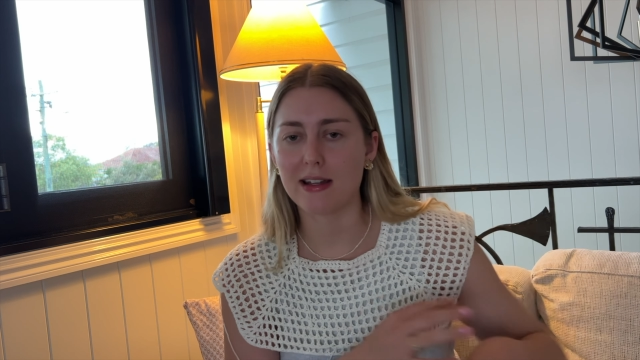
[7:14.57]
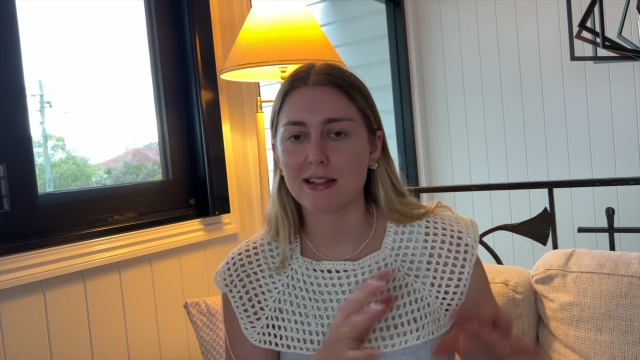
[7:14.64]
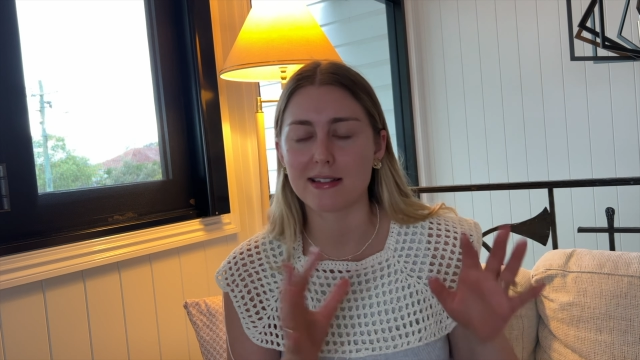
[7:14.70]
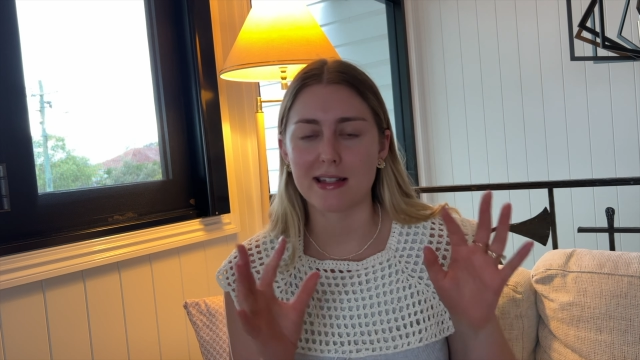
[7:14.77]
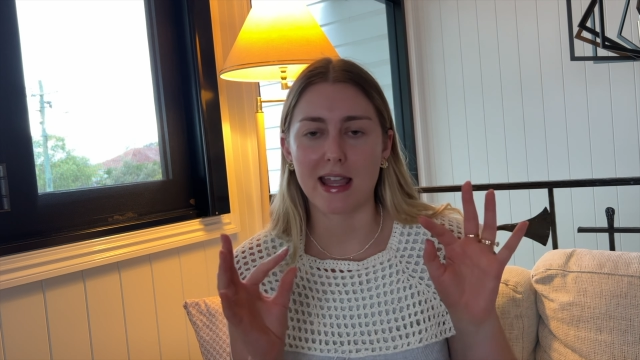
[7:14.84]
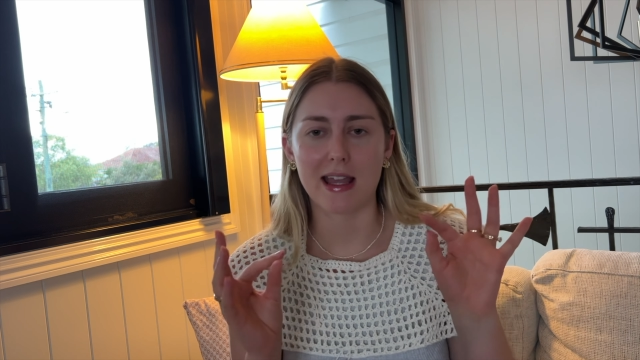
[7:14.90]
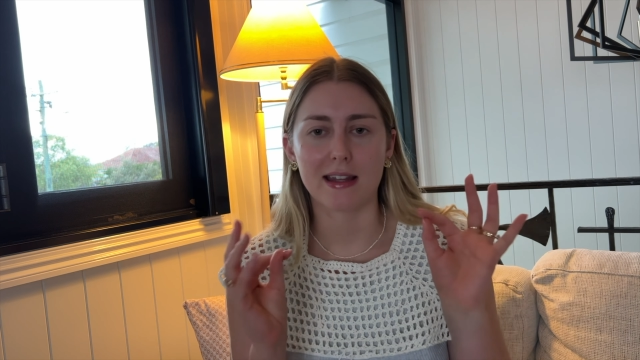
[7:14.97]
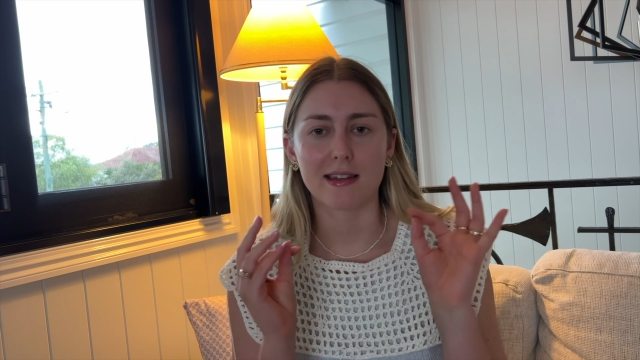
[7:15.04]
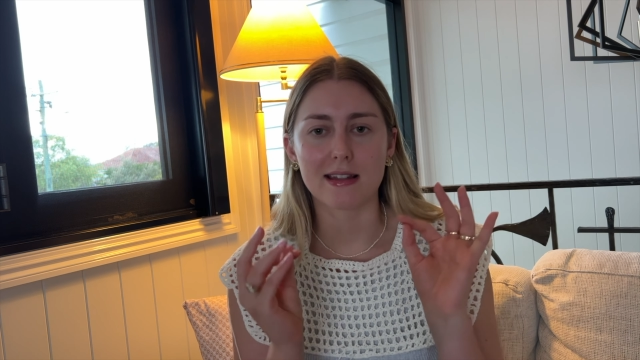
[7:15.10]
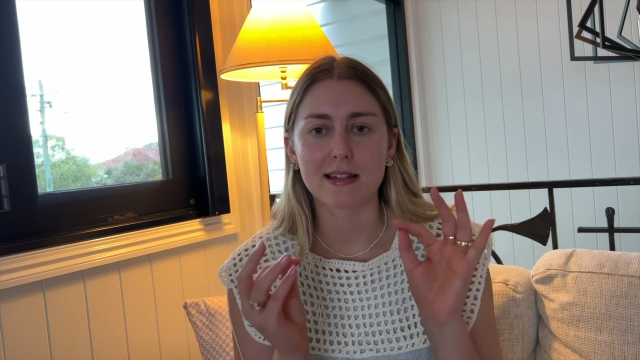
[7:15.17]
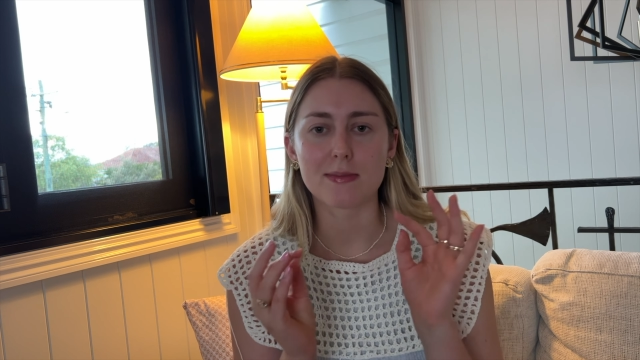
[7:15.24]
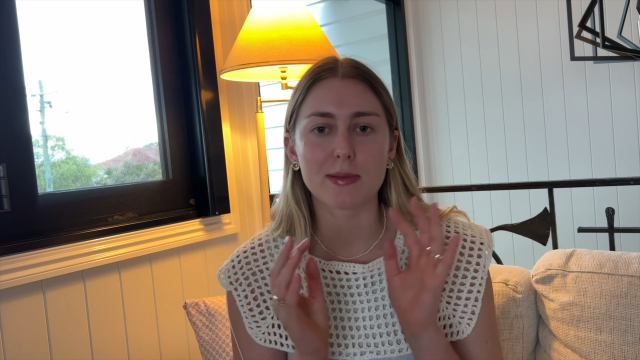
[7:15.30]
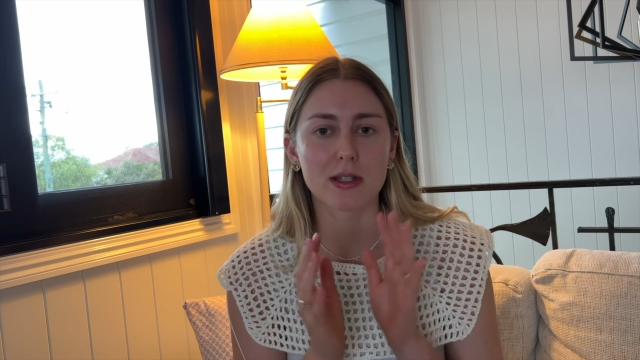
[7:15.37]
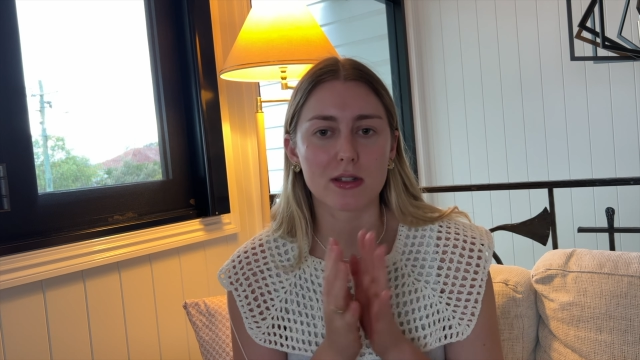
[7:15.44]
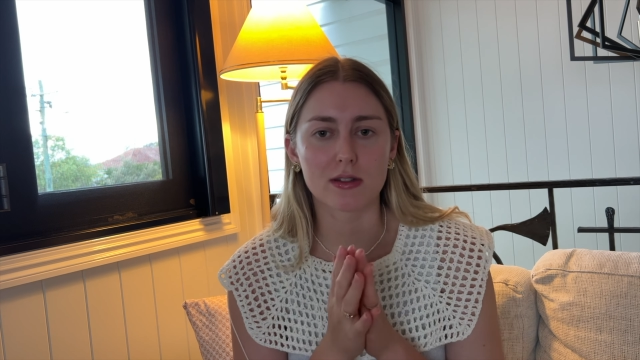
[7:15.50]
because I hate things
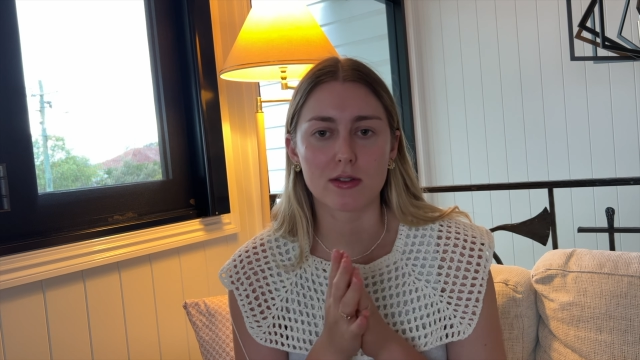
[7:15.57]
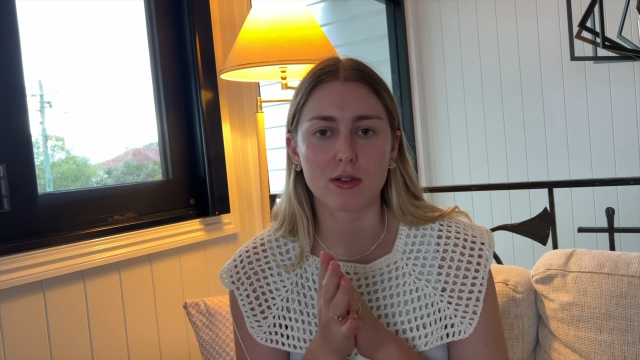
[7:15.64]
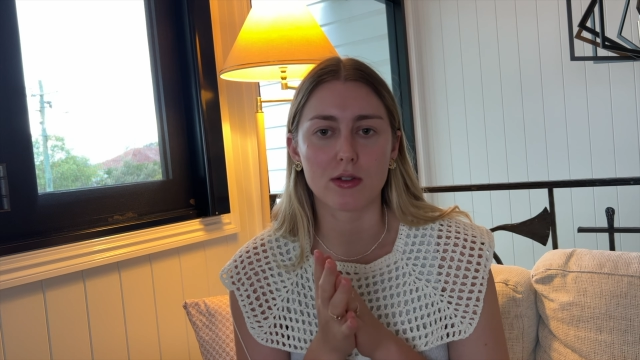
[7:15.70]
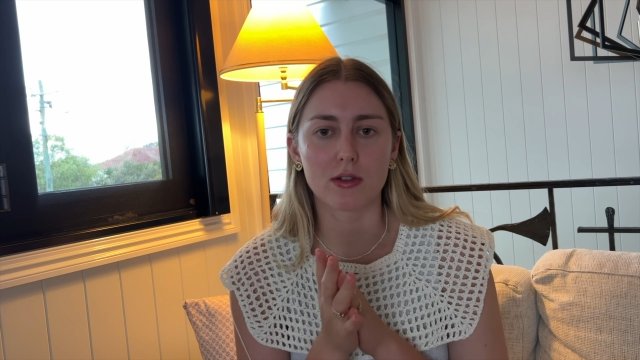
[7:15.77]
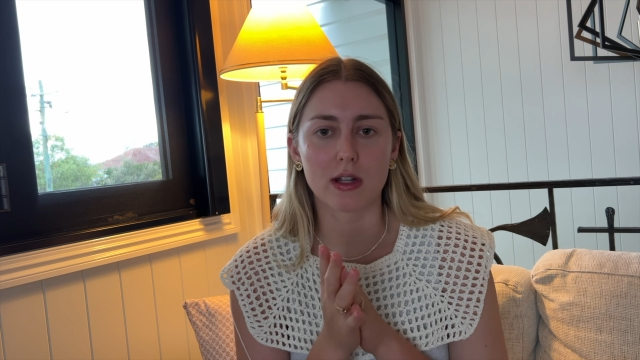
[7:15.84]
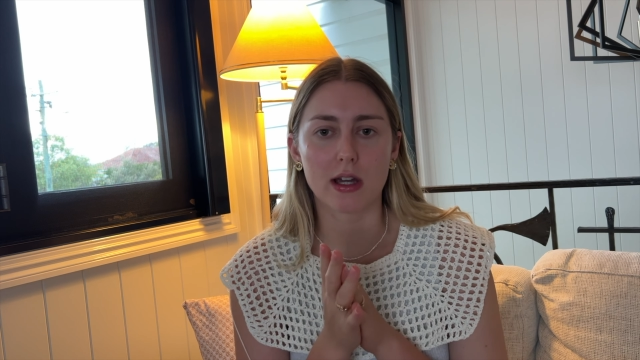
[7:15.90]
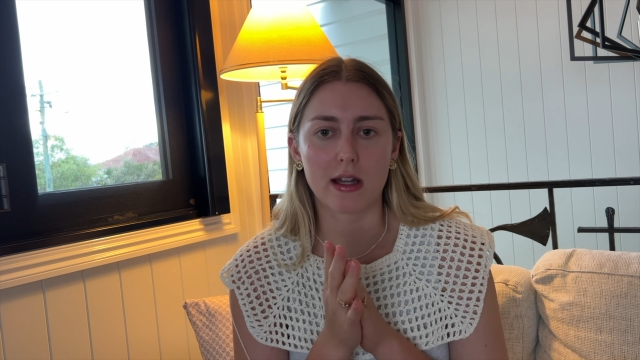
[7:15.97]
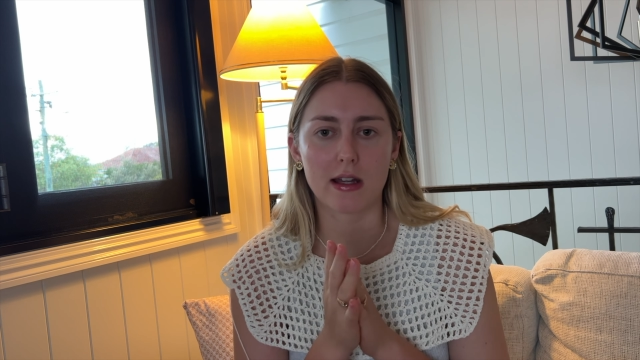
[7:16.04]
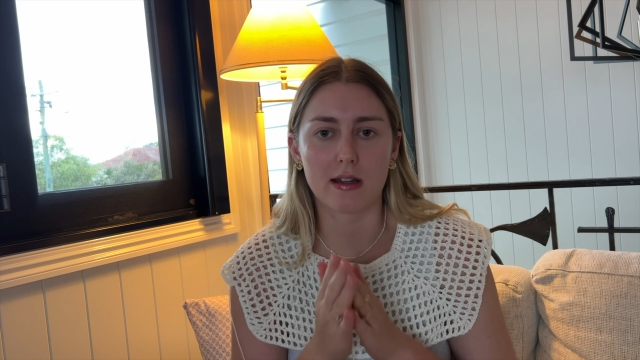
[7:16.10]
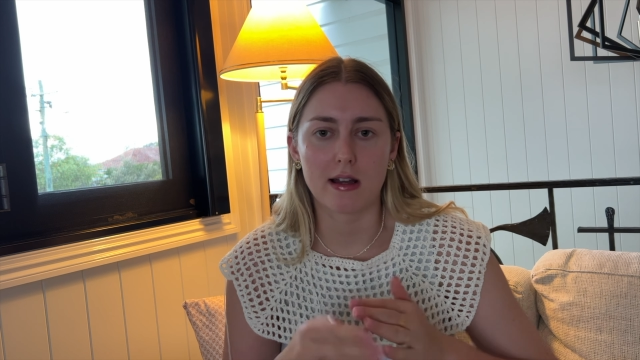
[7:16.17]
being too tight